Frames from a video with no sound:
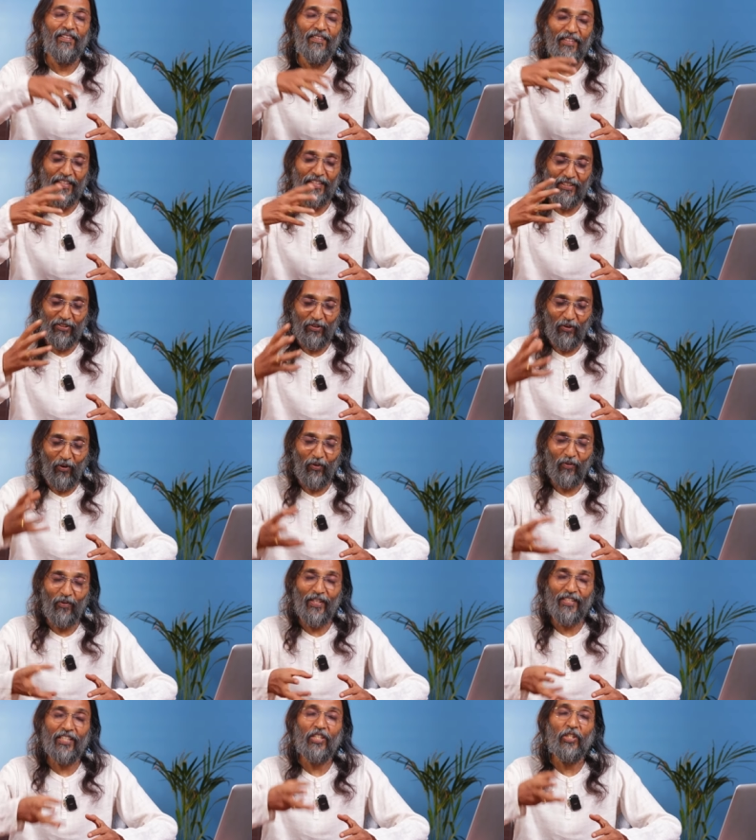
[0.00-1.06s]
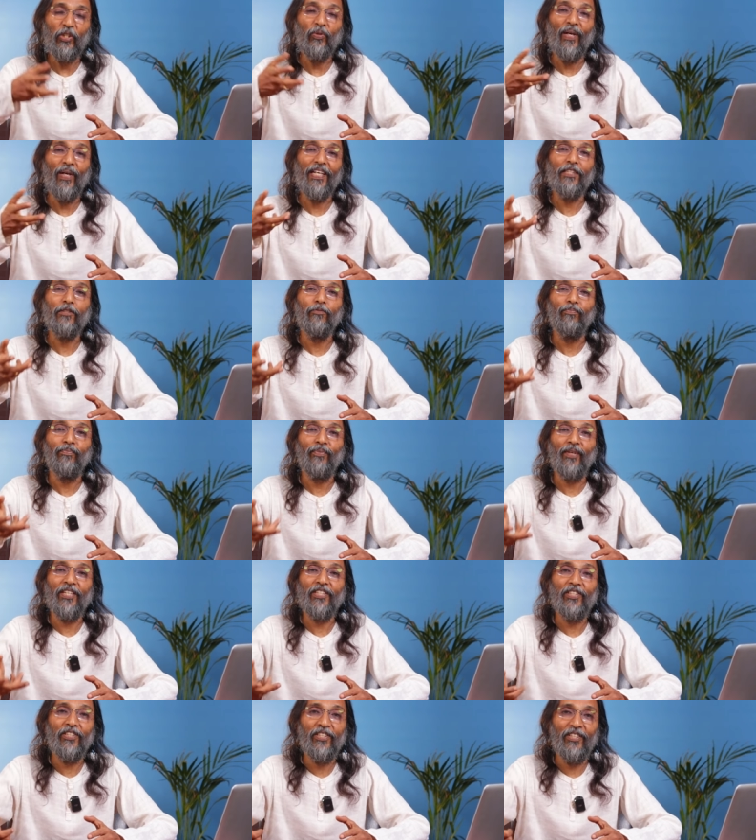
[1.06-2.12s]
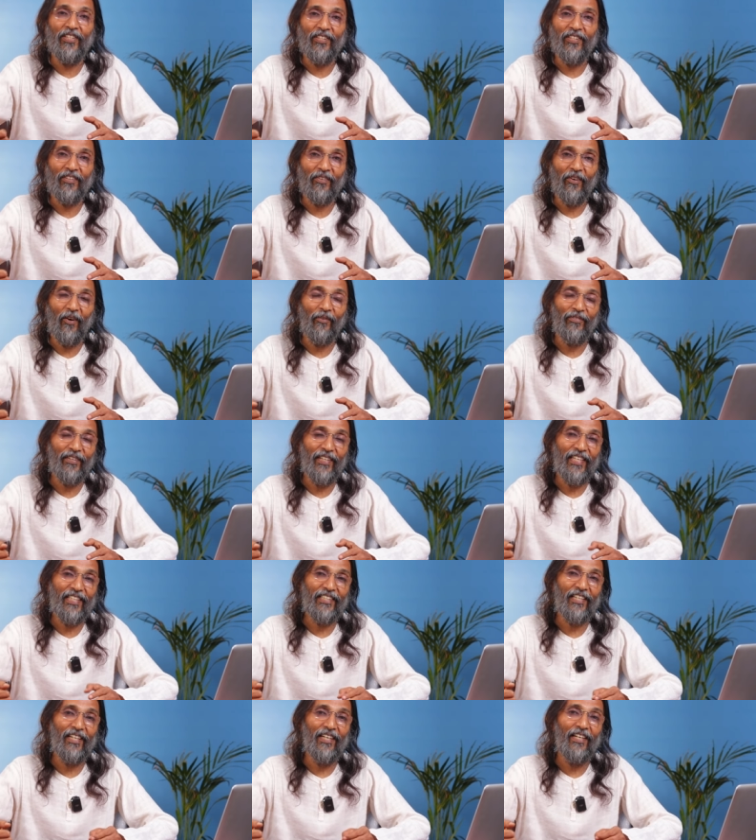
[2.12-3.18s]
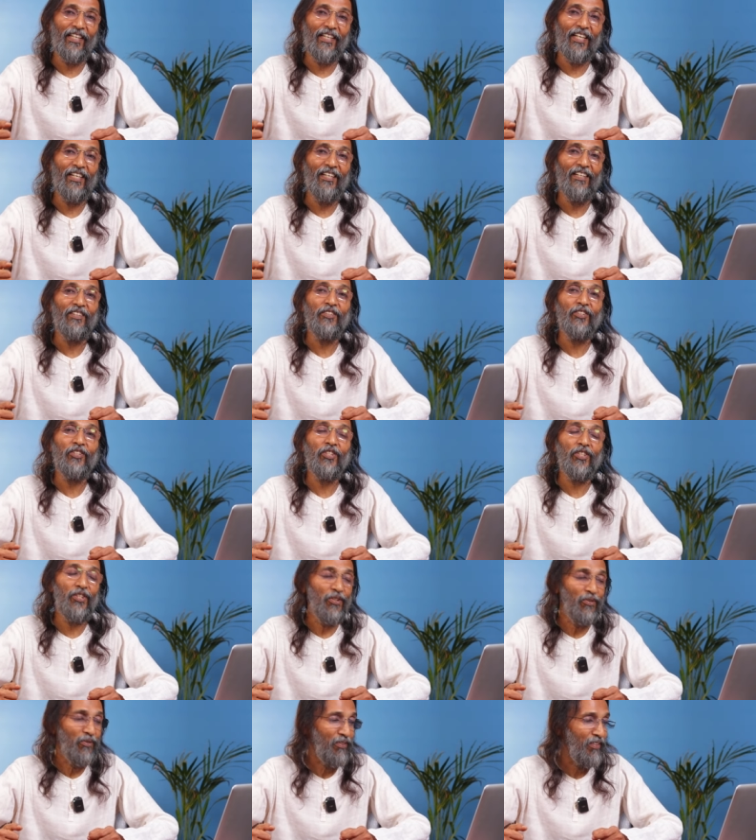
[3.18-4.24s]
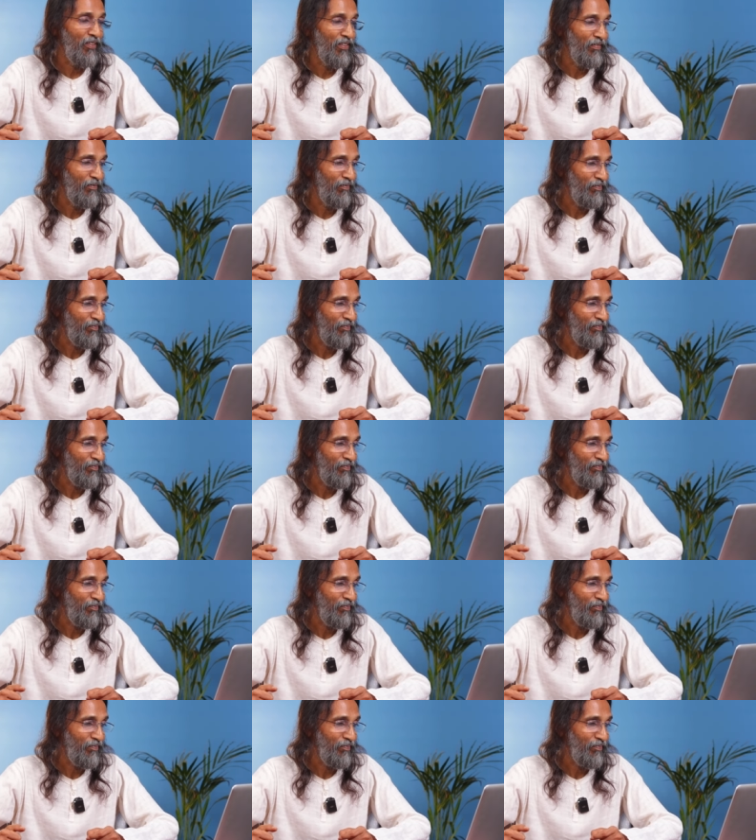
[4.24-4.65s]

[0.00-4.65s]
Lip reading: there is always a new expression of the eternal truth.